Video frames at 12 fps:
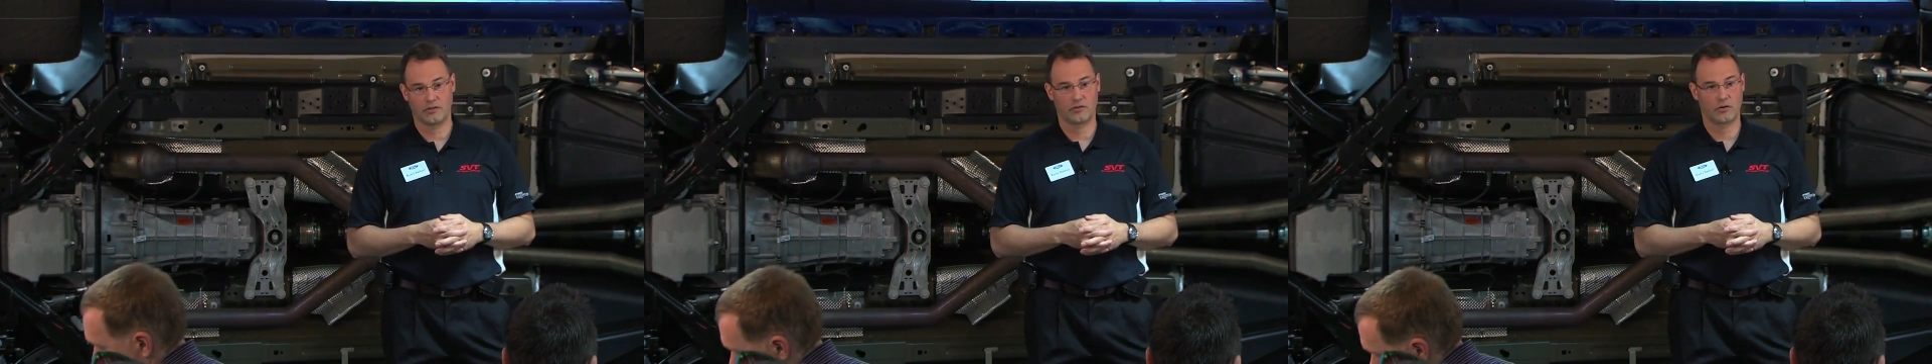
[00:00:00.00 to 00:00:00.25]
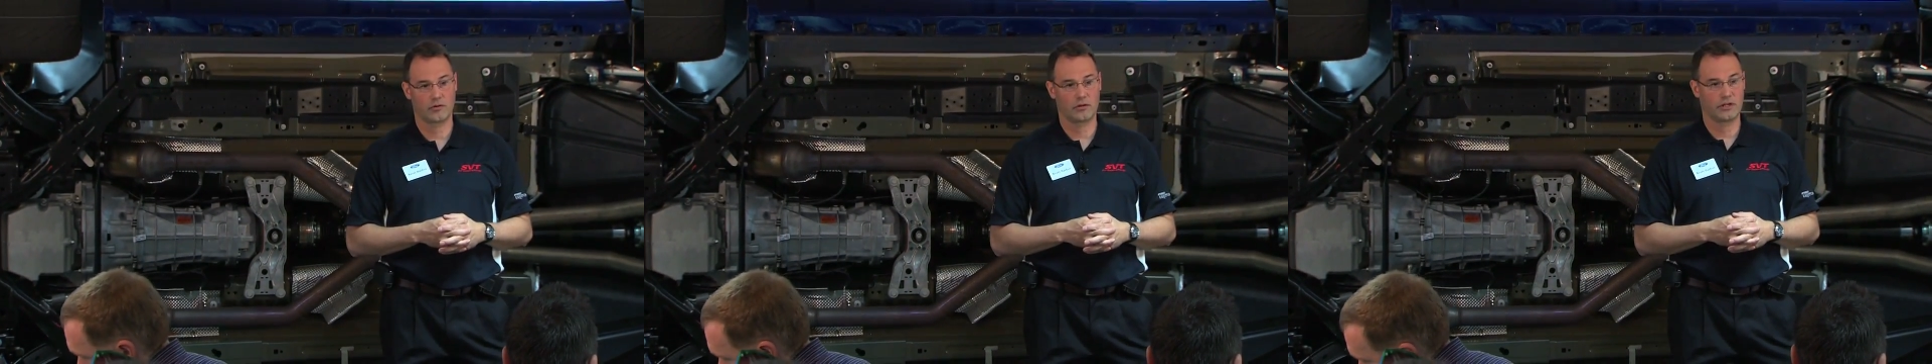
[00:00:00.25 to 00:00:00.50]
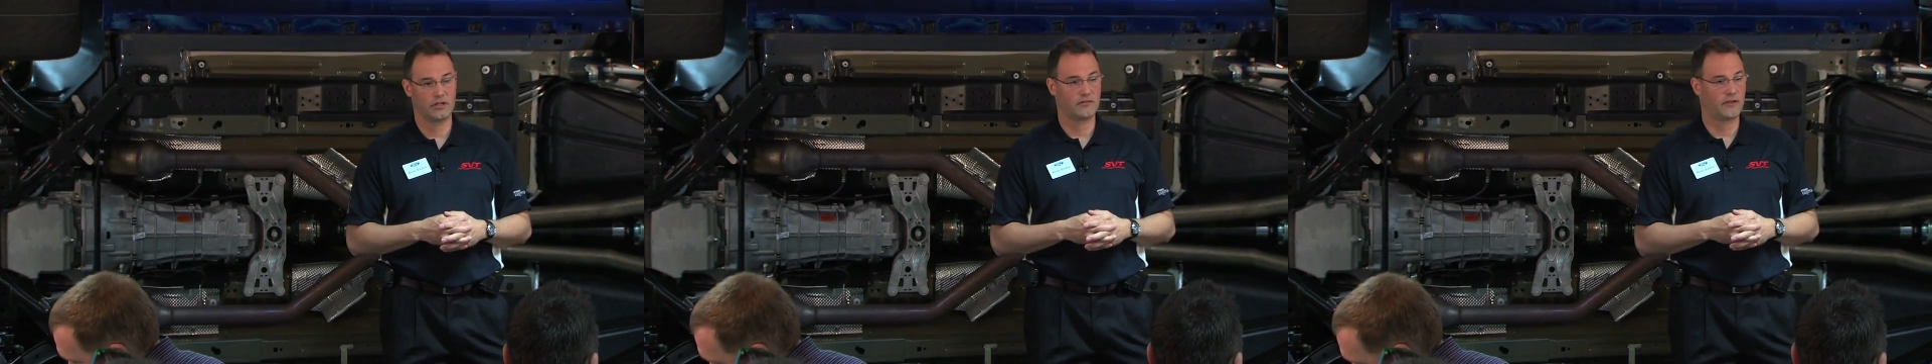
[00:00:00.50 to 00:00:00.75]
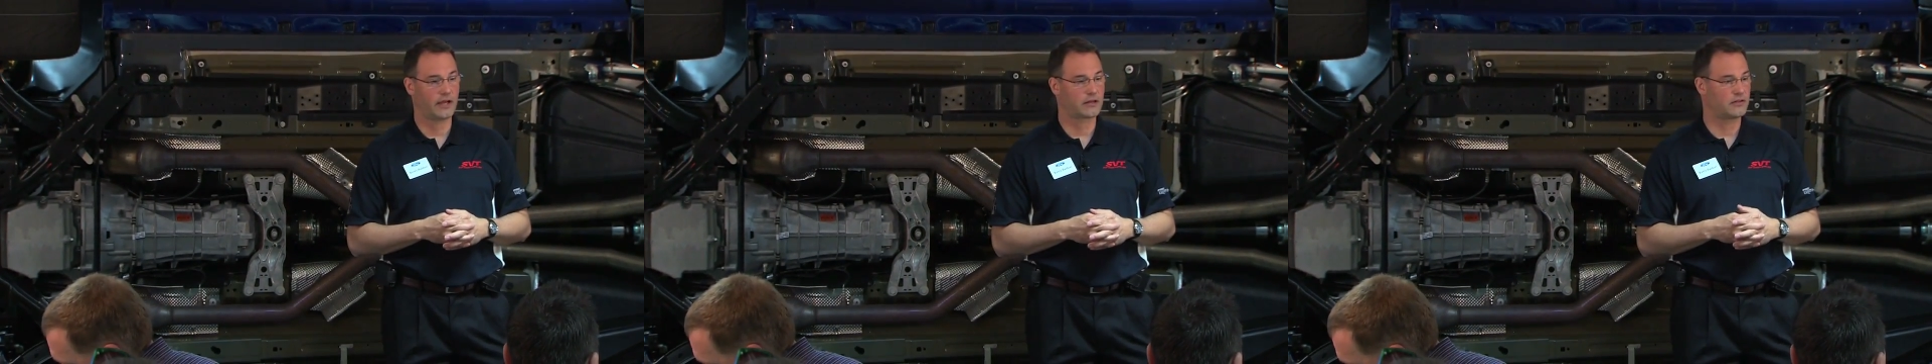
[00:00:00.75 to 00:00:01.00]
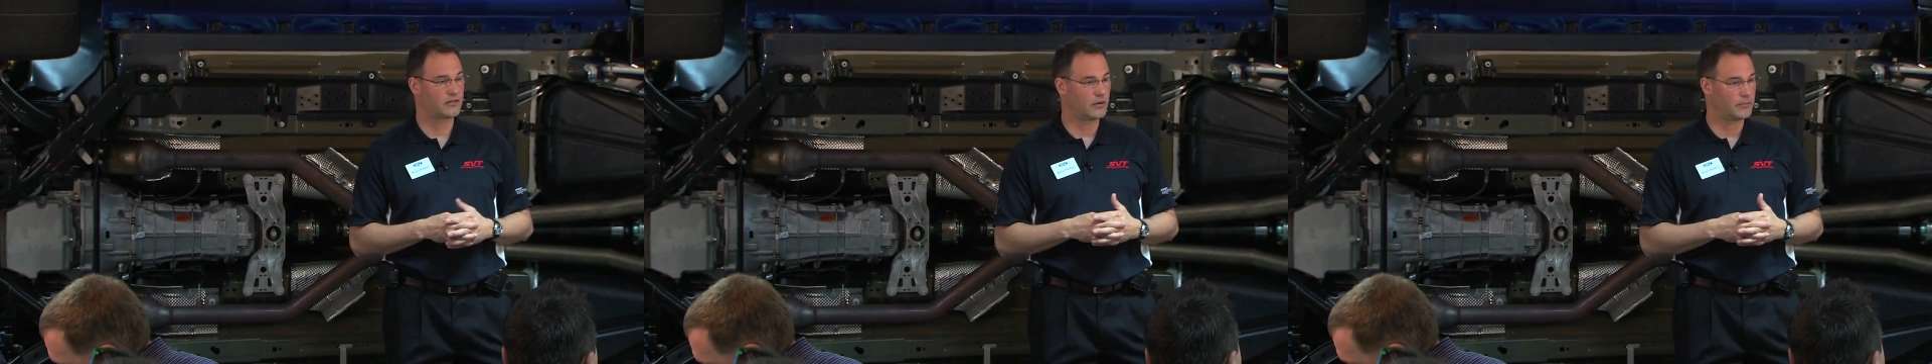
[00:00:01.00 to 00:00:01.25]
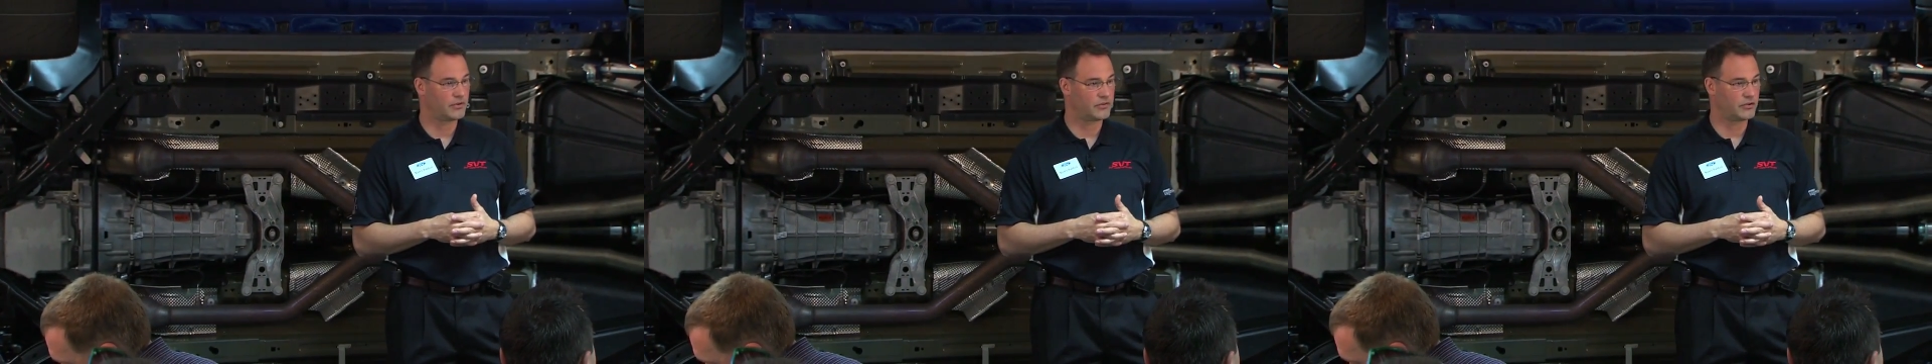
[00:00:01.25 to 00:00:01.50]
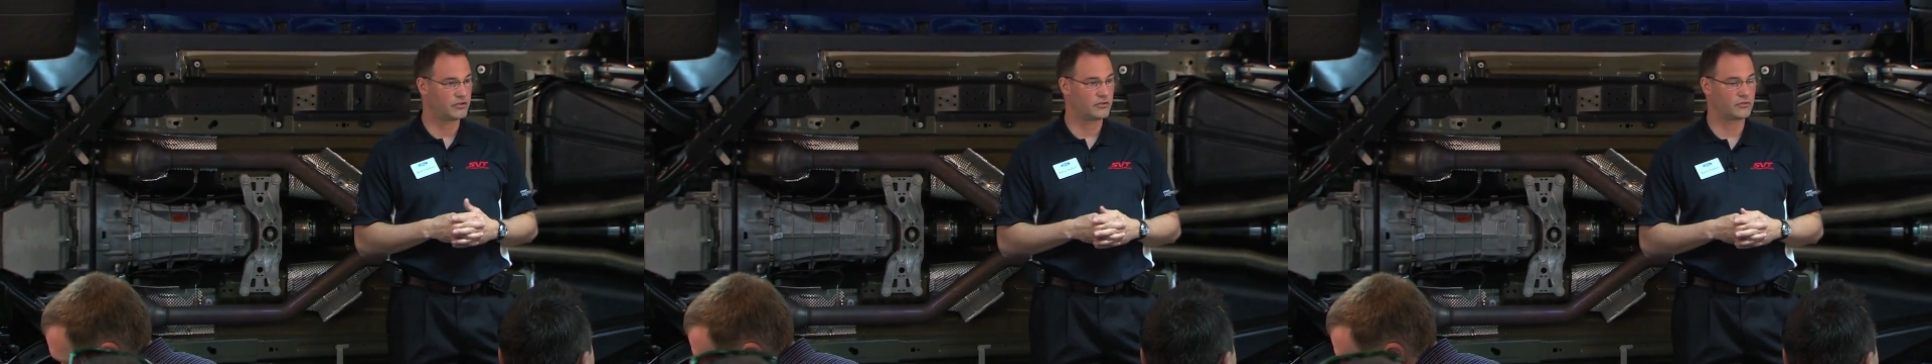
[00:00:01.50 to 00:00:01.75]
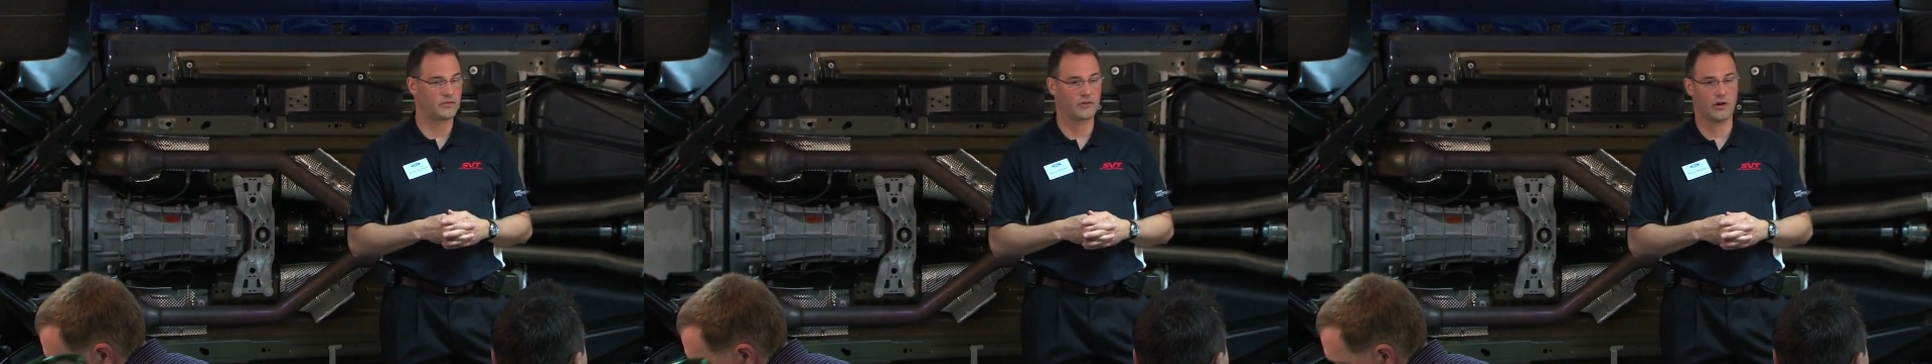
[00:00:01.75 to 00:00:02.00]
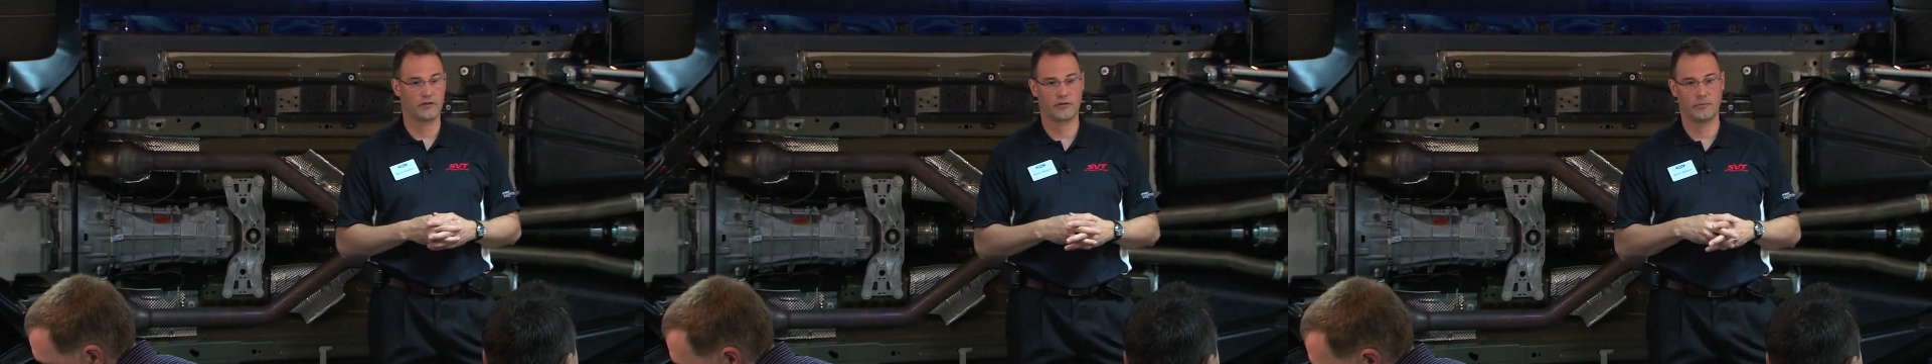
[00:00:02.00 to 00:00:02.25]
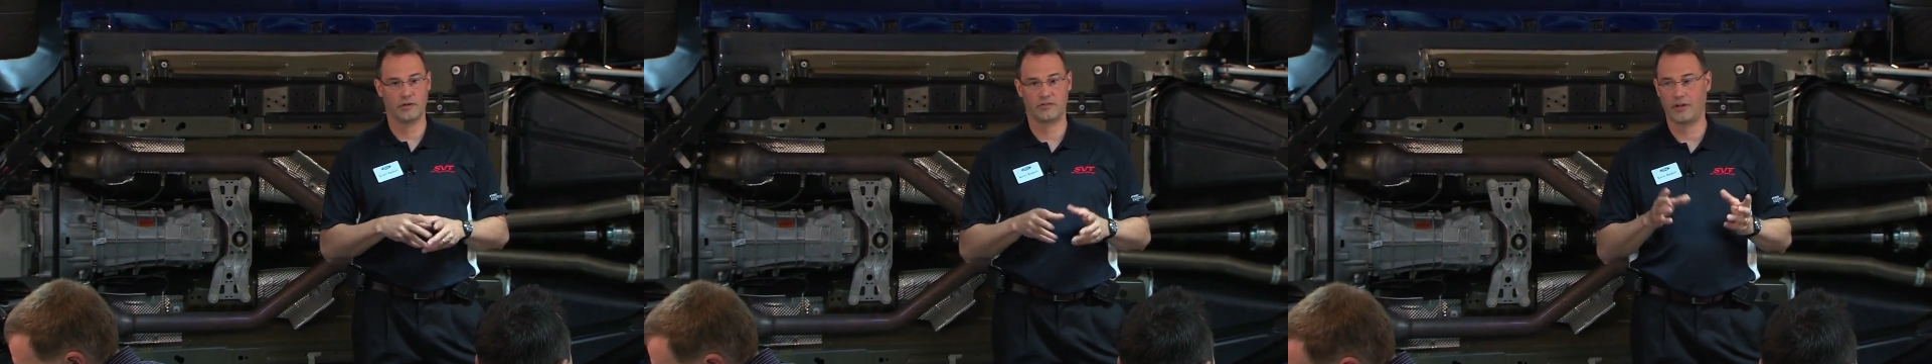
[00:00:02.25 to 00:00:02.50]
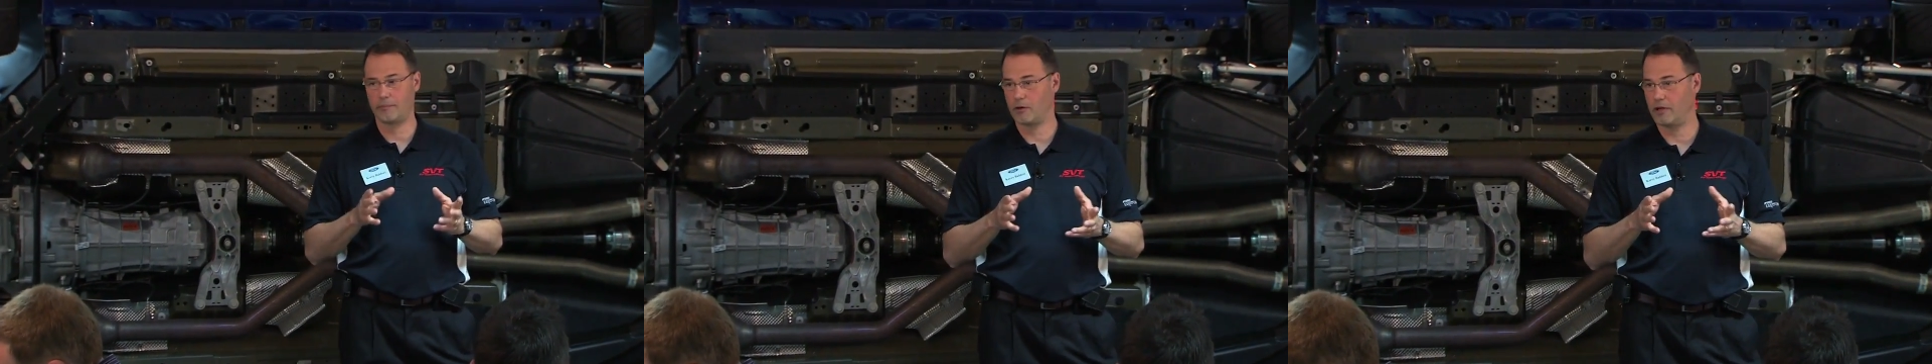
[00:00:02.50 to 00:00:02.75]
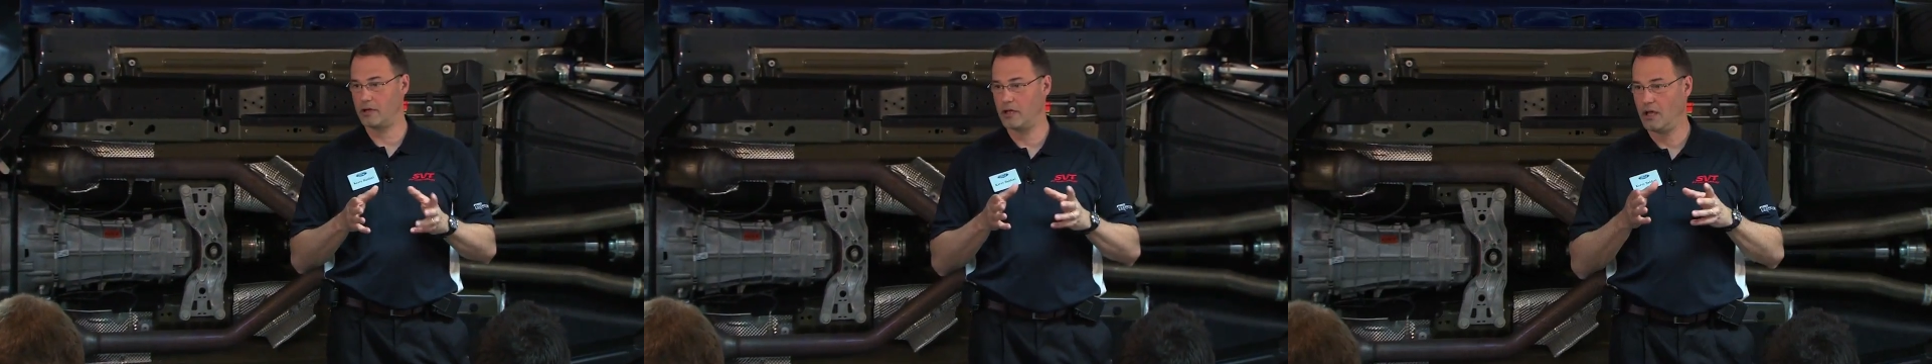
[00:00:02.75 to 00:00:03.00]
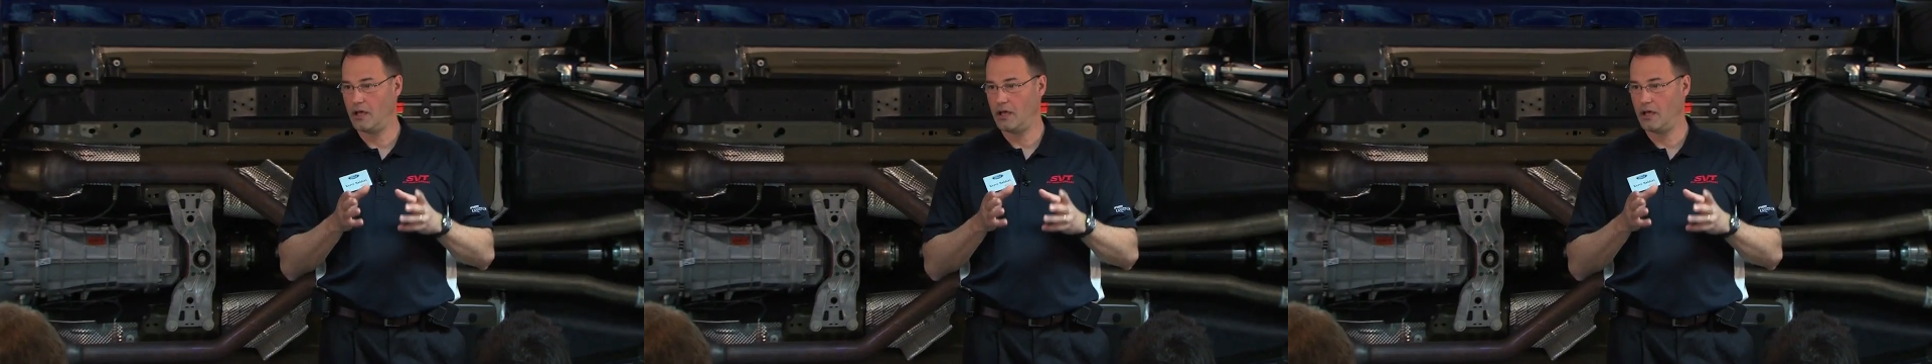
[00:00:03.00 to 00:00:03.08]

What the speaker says: internally. In fact, in some positions, we've gone from a separate